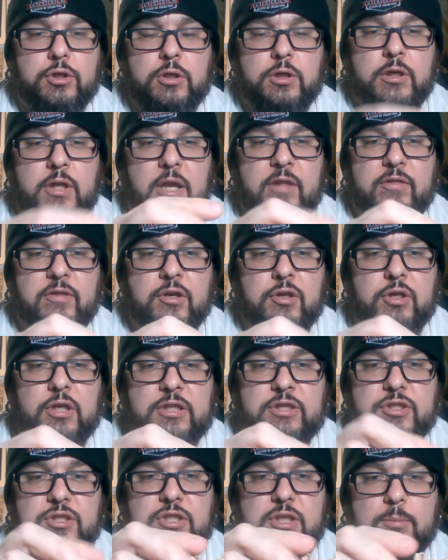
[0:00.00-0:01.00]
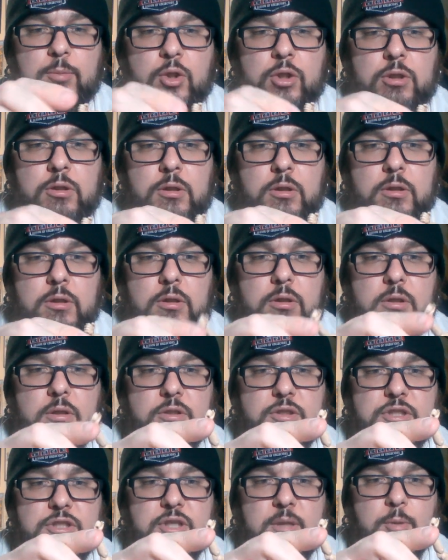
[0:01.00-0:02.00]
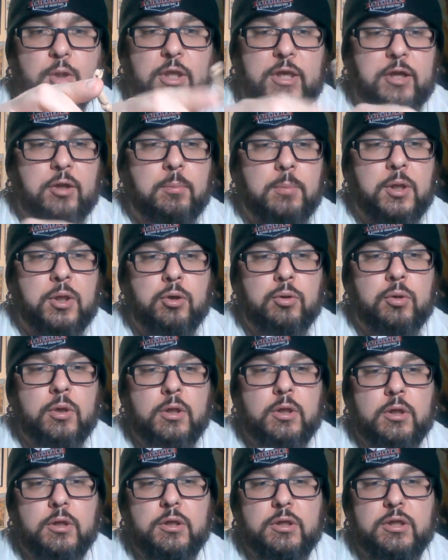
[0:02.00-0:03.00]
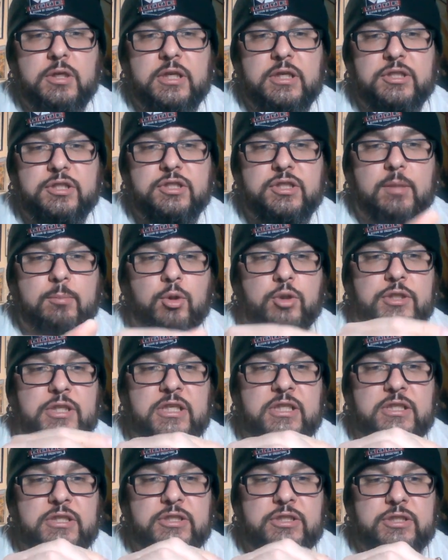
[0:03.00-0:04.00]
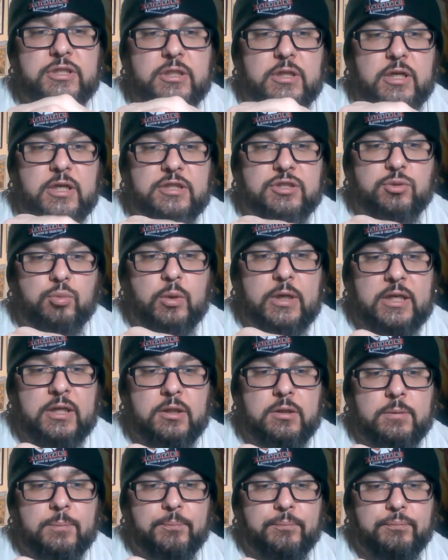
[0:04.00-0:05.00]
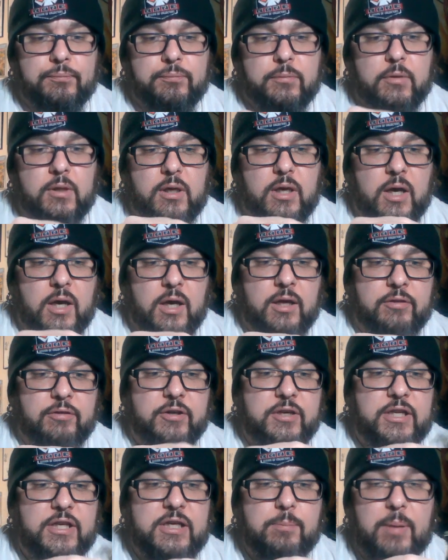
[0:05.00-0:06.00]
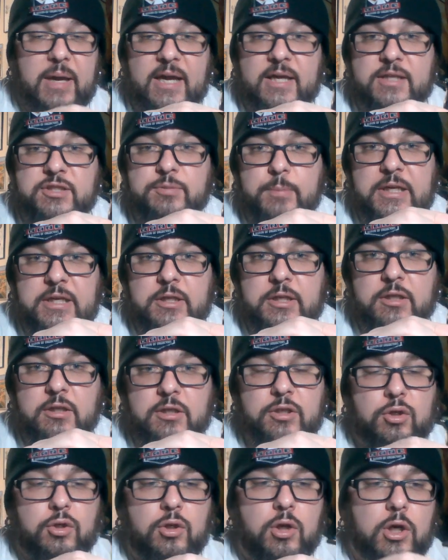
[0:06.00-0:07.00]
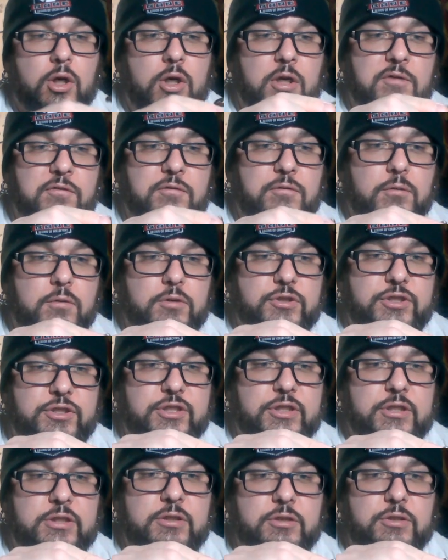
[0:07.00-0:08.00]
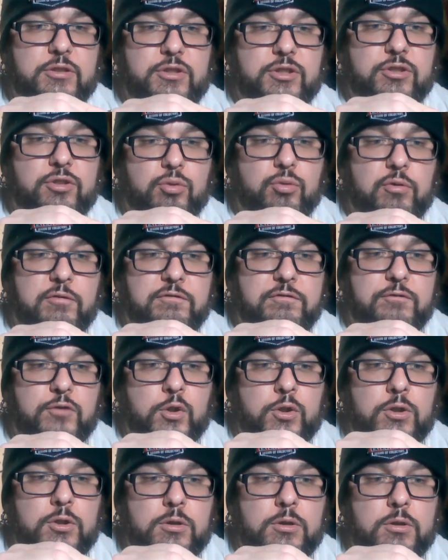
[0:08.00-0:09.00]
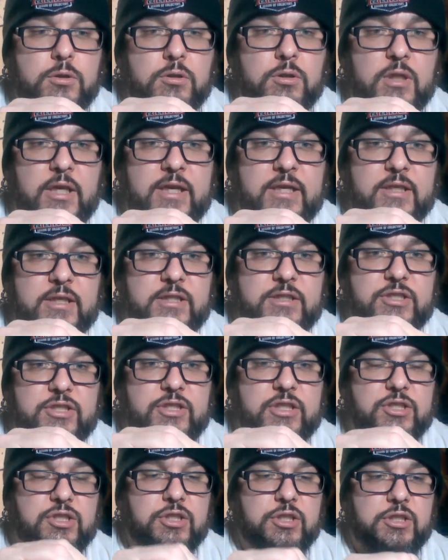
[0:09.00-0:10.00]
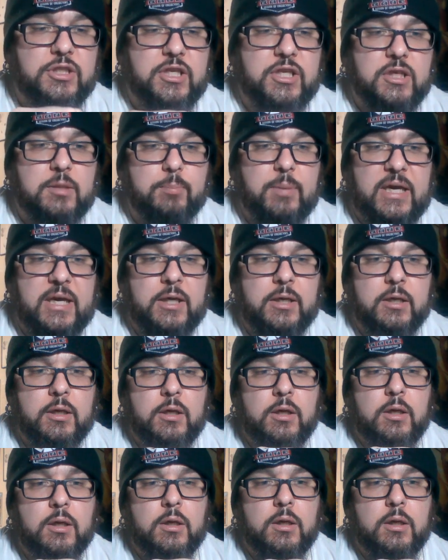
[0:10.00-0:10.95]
turn, and then you got the double elbow. You got the double knees as well. The knee pads make it a little hard to do a full like extension kickback.